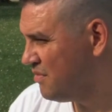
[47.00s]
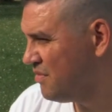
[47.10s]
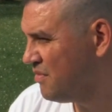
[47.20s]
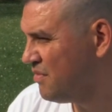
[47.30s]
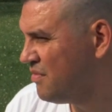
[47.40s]

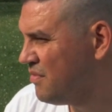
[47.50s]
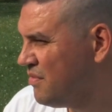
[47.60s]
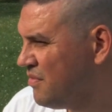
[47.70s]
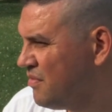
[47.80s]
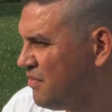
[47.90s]
area in the
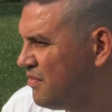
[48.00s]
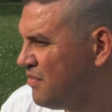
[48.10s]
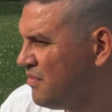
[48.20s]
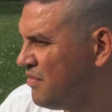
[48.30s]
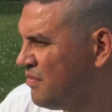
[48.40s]
Twin
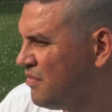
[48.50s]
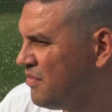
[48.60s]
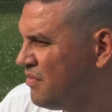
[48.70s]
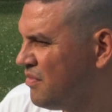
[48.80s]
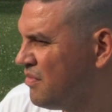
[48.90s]
Cities in
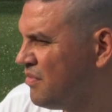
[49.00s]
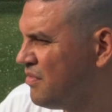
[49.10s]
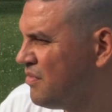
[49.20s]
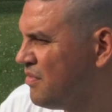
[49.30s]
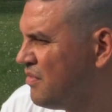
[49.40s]
Minnesota,
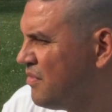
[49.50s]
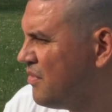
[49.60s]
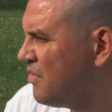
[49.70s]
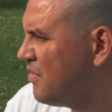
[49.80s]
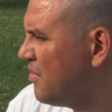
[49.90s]
St. Paul,
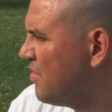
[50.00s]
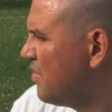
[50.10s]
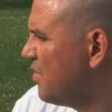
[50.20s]
Minneapolis.